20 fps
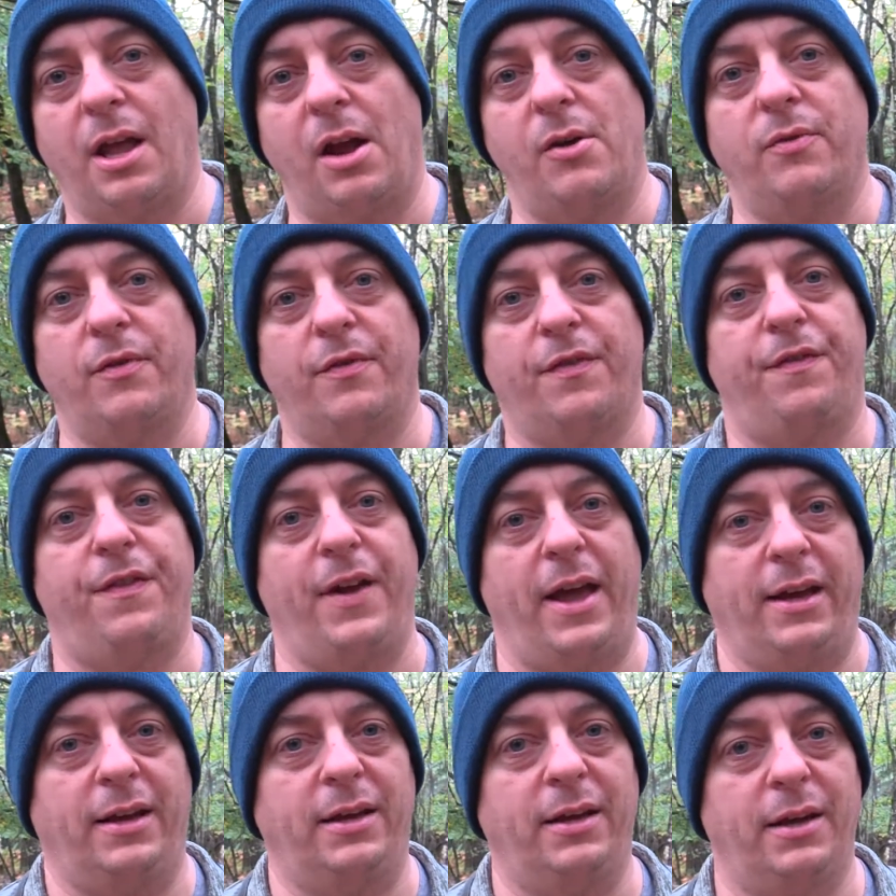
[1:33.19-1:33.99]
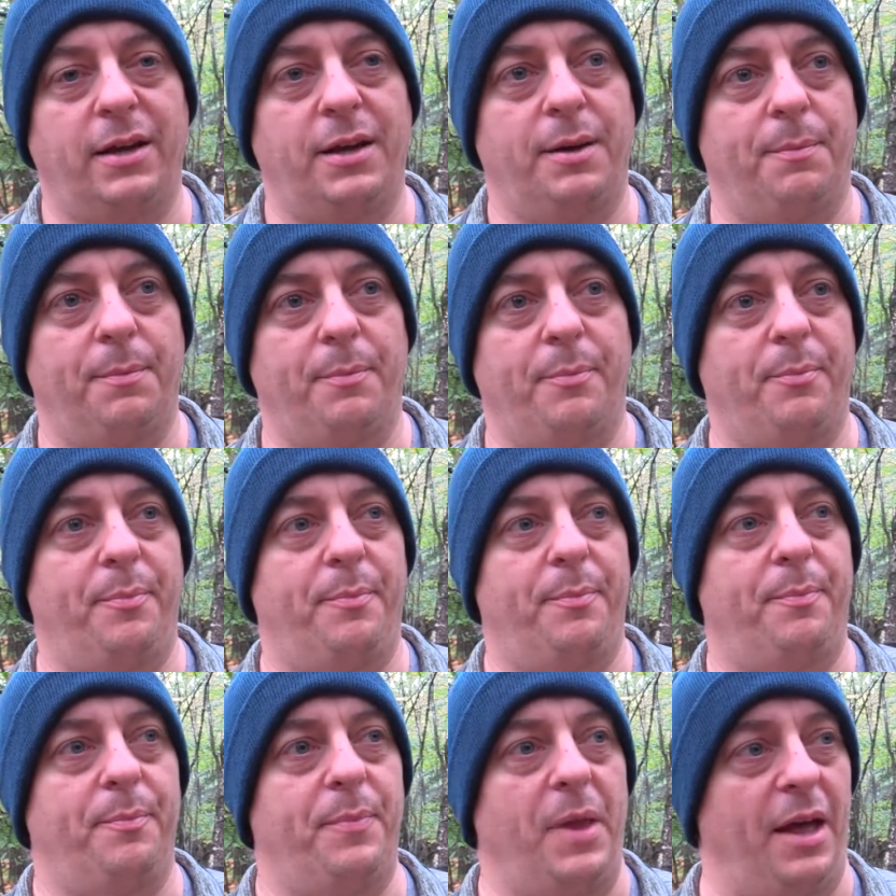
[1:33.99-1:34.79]
don't think,
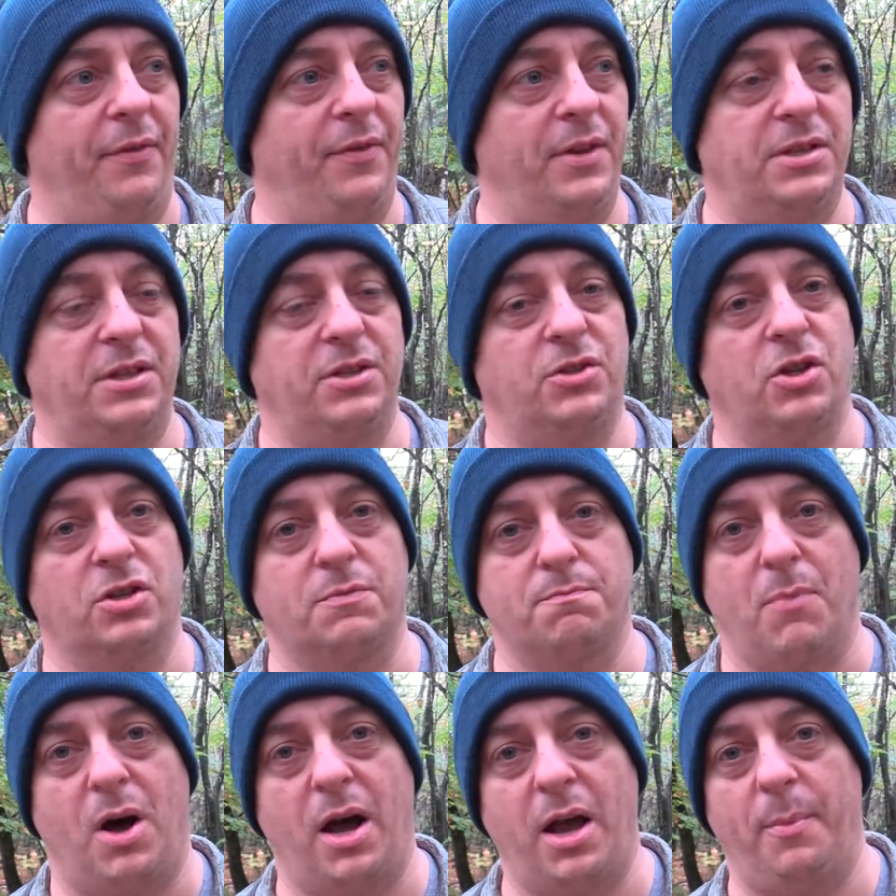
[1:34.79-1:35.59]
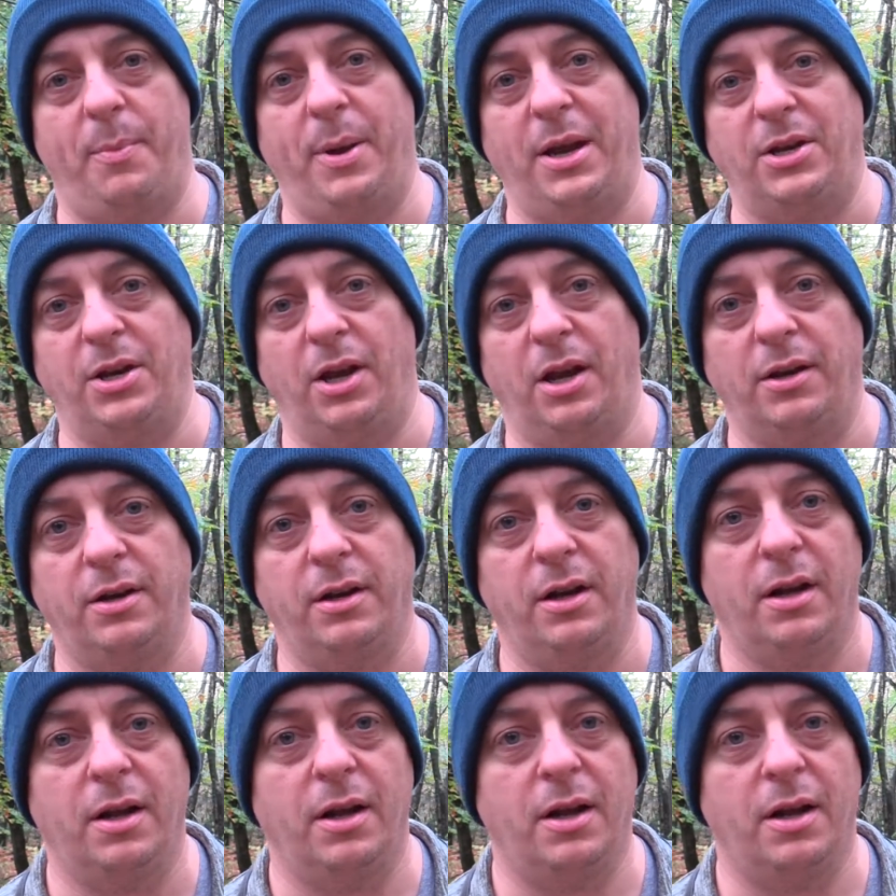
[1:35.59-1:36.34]
and this is just my opinion,